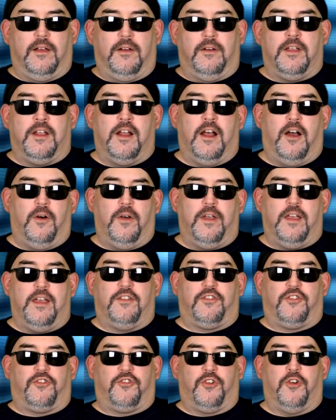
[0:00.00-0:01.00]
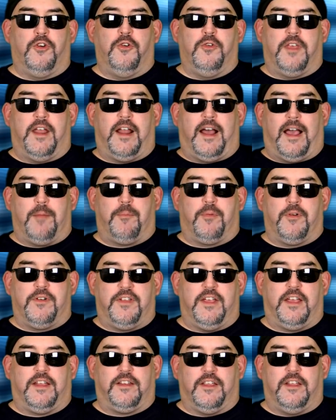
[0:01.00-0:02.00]
Well, you know, it's true that I
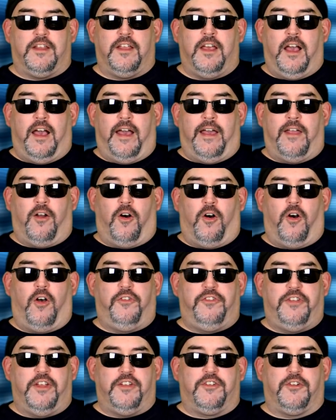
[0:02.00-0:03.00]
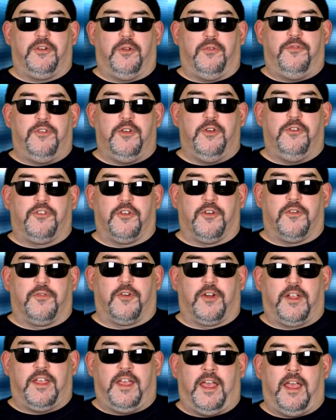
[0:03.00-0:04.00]
predicted an all-digital future
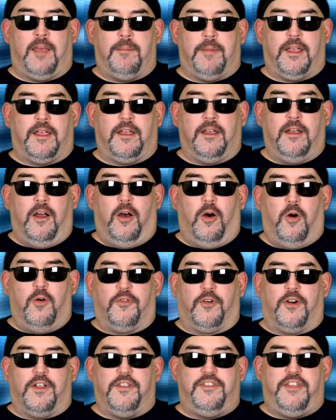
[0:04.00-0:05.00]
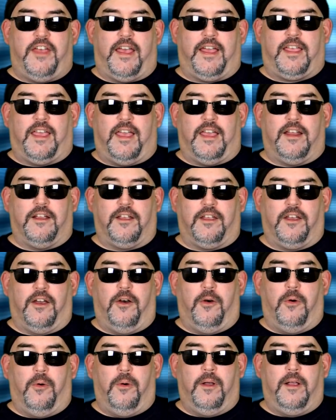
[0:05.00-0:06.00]
for gaming over a decade
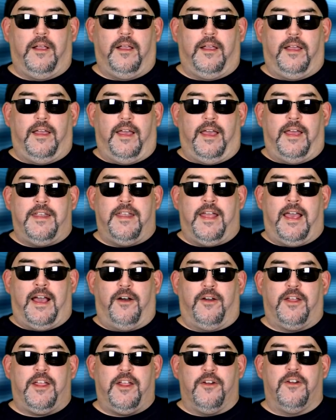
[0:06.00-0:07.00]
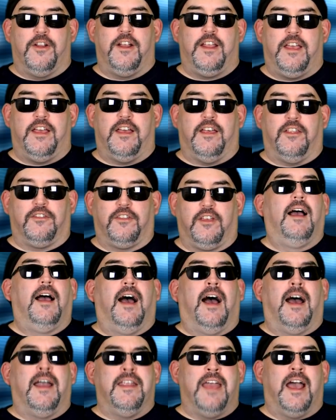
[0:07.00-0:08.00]
ago, and now here it is.
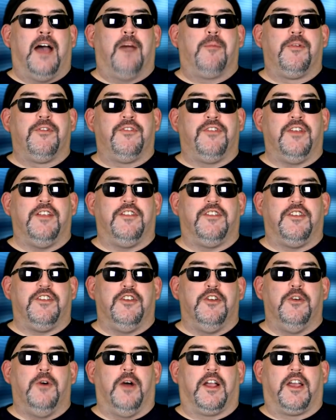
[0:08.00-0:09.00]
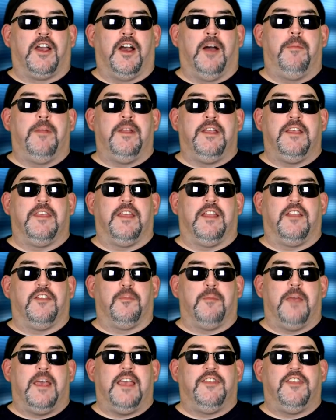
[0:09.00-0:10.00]
I now present to you a company that
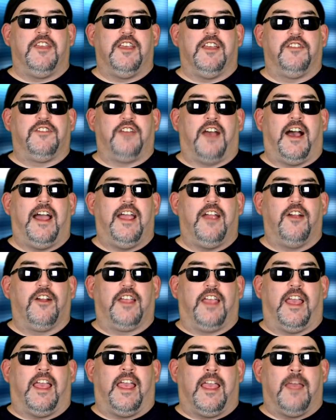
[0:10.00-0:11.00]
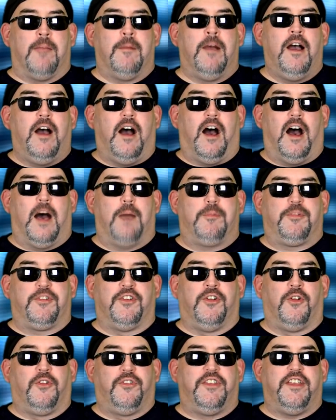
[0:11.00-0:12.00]
has made the entire game
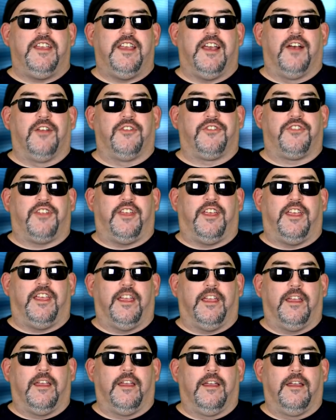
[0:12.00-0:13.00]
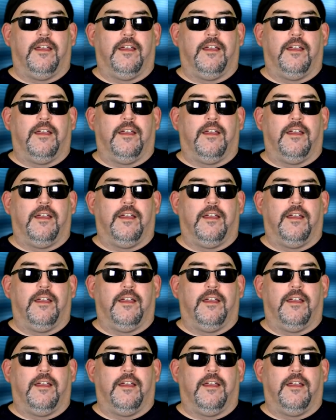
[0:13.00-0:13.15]
optional DLC.